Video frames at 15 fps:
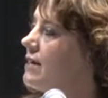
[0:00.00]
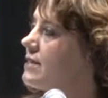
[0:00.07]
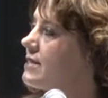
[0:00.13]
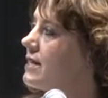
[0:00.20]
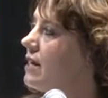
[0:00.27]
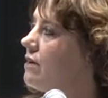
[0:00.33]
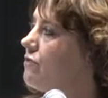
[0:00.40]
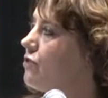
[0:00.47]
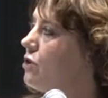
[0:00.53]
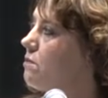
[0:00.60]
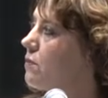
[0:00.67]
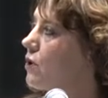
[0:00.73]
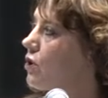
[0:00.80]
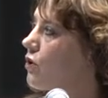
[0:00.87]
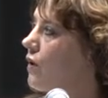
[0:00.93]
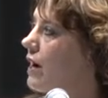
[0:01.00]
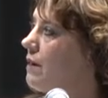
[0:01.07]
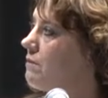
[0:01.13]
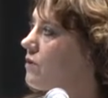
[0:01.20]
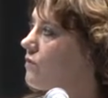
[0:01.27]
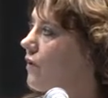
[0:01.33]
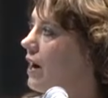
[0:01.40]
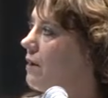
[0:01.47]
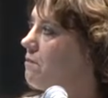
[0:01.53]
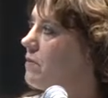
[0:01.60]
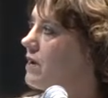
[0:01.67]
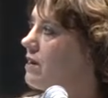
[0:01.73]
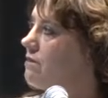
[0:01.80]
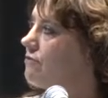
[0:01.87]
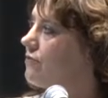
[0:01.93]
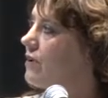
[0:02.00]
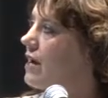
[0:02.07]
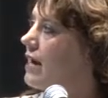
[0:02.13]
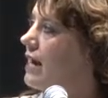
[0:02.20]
CFU per gram of ground beef.